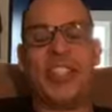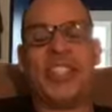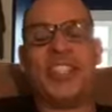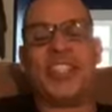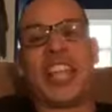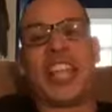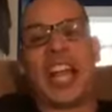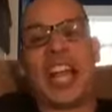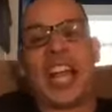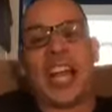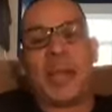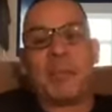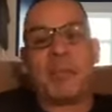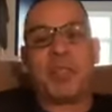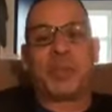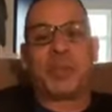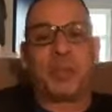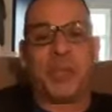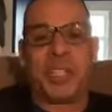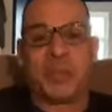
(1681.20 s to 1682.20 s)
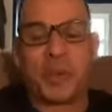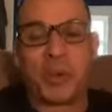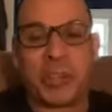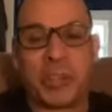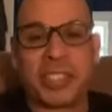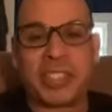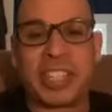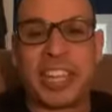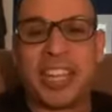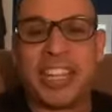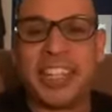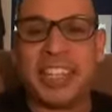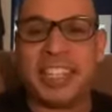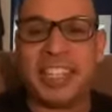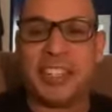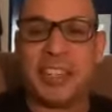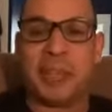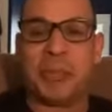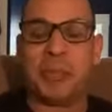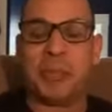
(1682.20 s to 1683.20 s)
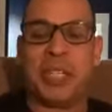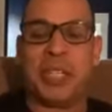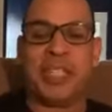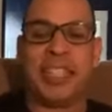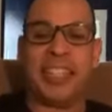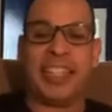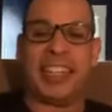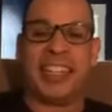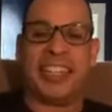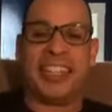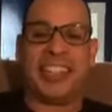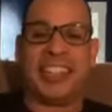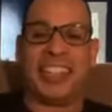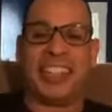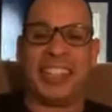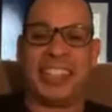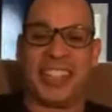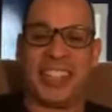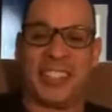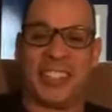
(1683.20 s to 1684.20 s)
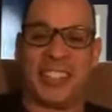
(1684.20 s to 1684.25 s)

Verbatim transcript: is putting more anxiety on me than anything else.